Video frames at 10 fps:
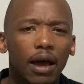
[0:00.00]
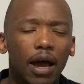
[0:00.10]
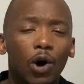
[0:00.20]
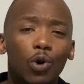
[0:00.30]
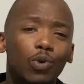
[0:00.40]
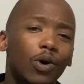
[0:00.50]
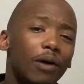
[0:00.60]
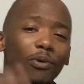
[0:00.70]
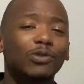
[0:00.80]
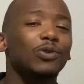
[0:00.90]
Oh,
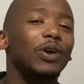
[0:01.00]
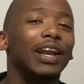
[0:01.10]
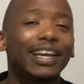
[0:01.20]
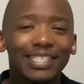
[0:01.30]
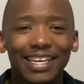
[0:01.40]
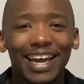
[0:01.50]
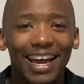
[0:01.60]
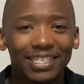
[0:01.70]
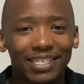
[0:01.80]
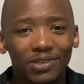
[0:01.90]
I'm also collecting
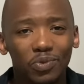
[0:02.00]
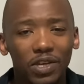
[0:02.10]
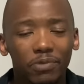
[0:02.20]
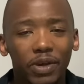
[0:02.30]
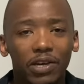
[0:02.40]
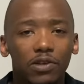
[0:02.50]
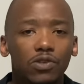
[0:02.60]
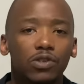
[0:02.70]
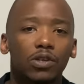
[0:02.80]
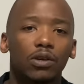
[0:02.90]
cash this week,
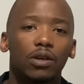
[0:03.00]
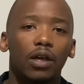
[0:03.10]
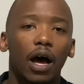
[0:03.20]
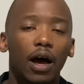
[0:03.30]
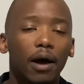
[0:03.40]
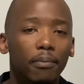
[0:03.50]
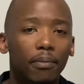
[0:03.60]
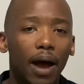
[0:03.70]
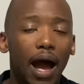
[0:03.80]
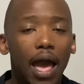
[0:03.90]
because
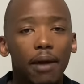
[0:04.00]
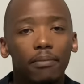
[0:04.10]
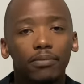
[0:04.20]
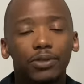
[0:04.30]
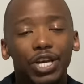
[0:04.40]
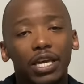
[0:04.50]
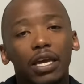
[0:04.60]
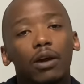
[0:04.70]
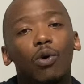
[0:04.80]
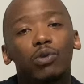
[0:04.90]
I'm
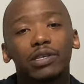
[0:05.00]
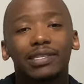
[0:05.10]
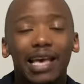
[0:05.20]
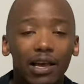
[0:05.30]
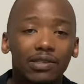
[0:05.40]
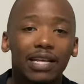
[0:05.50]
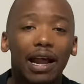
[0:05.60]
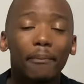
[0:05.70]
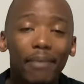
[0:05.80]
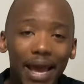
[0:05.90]
checking all the sales that
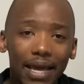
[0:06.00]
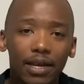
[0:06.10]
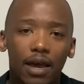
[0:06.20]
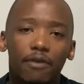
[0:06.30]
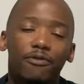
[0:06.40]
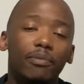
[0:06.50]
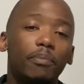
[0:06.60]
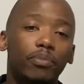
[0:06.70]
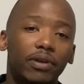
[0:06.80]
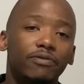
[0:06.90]
I made from the
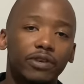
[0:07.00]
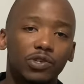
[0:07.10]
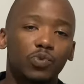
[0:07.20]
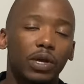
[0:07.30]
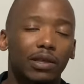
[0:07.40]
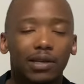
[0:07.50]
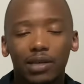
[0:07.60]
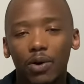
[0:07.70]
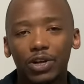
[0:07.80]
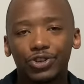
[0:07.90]
previous week. That's
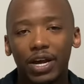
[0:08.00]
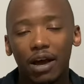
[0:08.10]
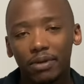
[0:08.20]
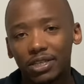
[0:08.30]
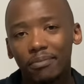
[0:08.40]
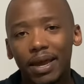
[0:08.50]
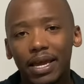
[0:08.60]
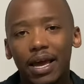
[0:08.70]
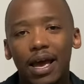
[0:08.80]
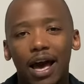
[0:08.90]
how I track how much I make.
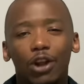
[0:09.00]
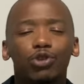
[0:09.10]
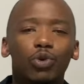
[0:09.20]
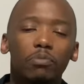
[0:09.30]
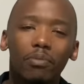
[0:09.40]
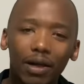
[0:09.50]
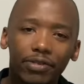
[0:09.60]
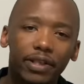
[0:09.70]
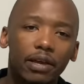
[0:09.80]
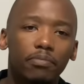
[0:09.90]
I don't do it
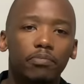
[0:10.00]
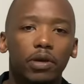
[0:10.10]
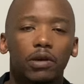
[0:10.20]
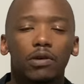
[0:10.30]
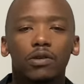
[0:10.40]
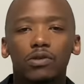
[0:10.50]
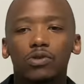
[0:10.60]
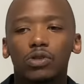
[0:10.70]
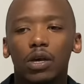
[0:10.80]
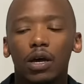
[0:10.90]
monthly
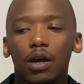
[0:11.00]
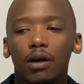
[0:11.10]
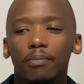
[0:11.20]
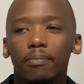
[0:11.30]
because, I